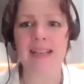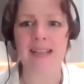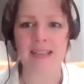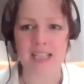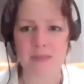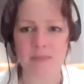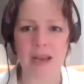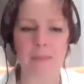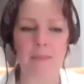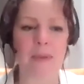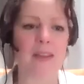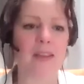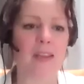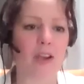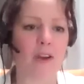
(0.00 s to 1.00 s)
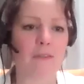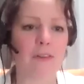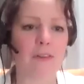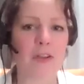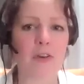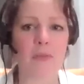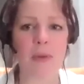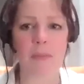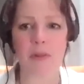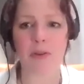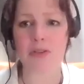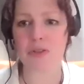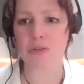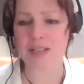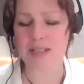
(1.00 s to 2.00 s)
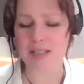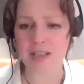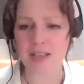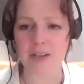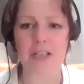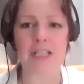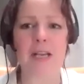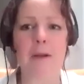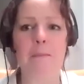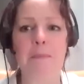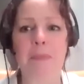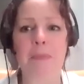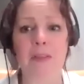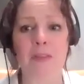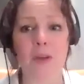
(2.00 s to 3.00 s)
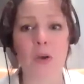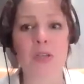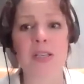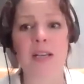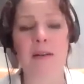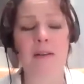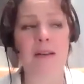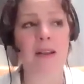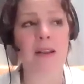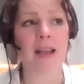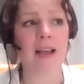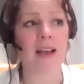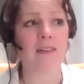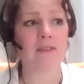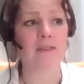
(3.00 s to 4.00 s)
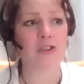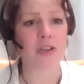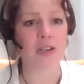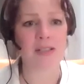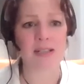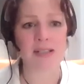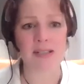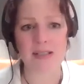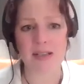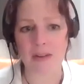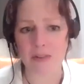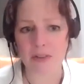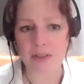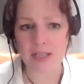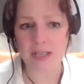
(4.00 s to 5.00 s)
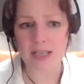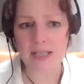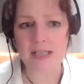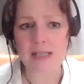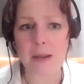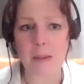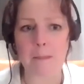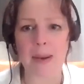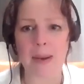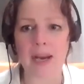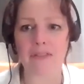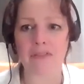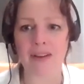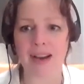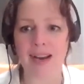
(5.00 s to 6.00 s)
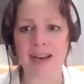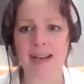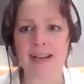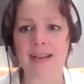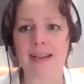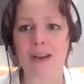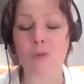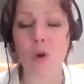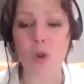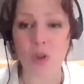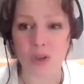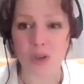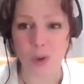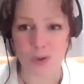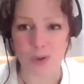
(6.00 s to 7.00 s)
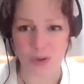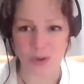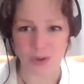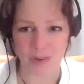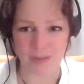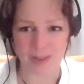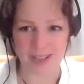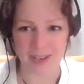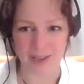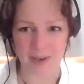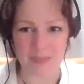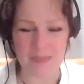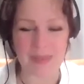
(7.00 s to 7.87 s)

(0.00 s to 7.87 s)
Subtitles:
This might be the year for you. Remember, there's 3 tiers. Those that have just discovered this might find a roller coaster of a year.